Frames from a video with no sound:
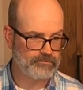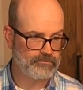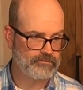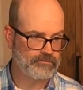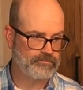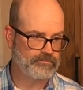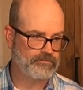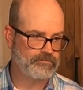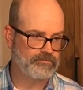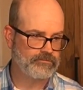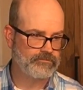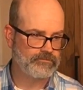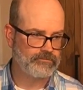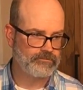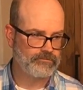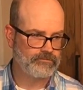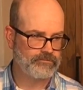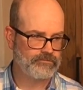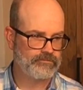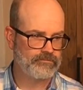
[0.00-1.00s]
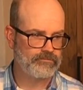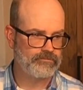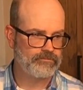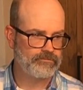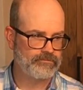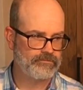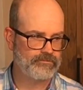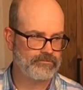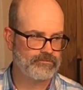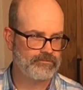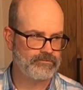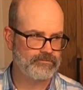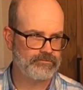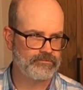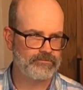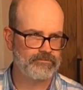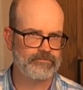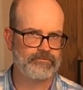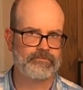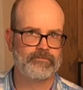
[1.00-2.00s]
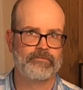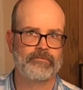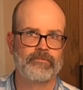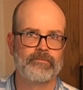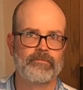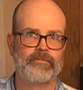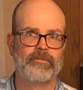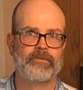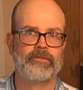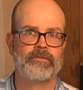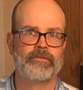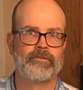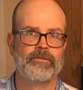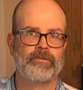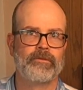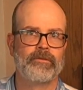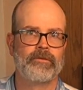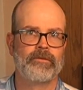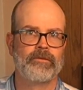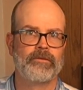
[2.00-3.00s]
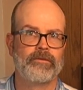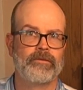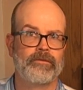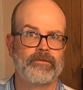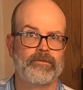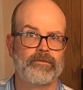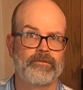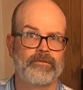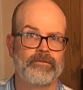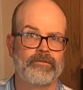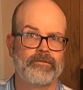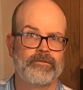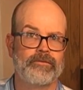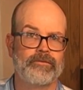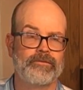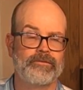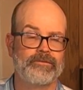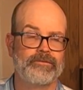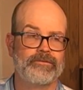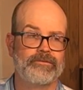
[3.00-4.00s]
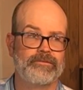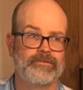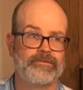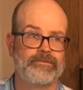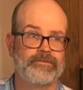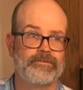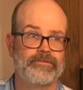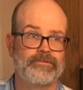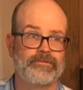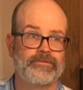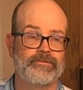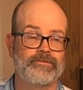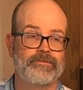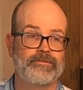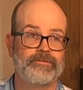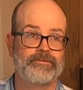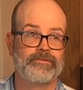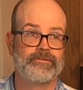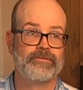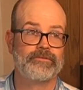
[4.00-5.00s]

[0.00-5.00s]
This person isn't speaking.